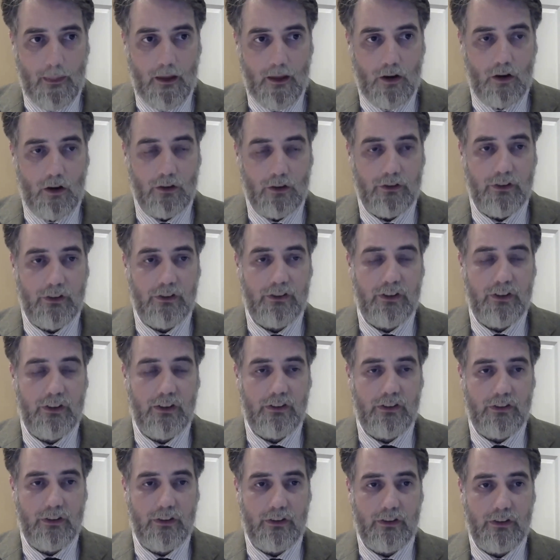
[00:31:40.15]
God's
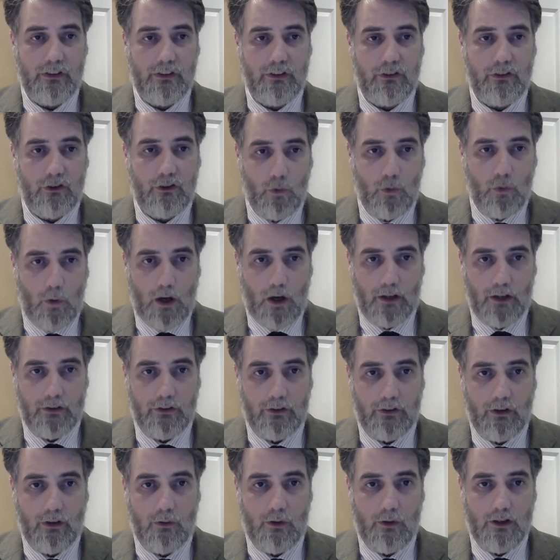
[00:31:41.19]
assistance to
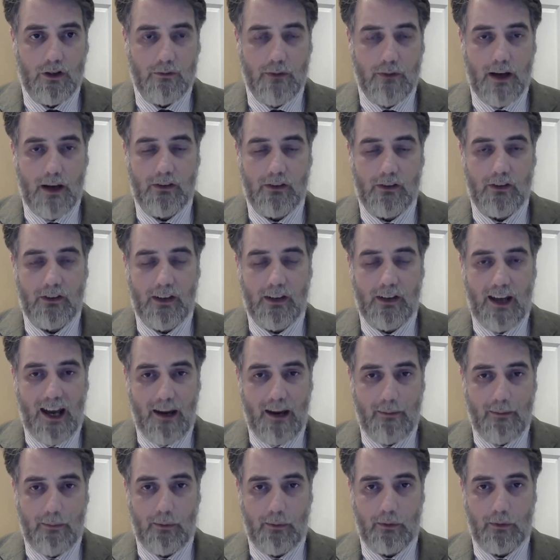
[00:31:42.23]
us, which makes us
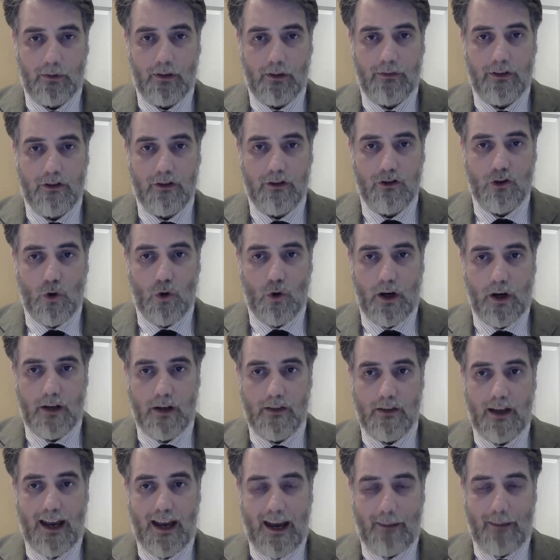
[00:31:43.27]
capable of enjoying
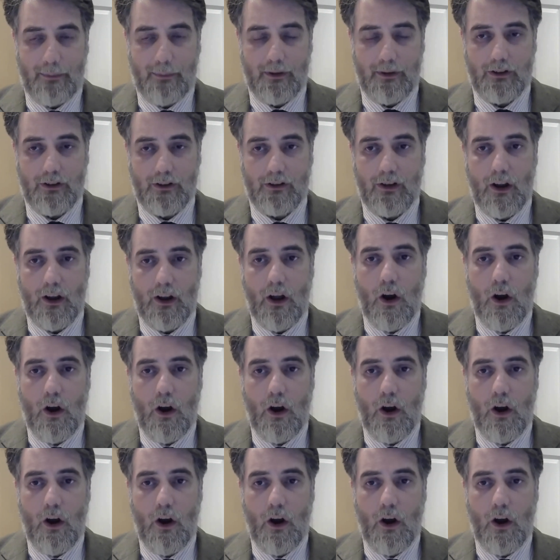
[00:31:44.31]
the happiness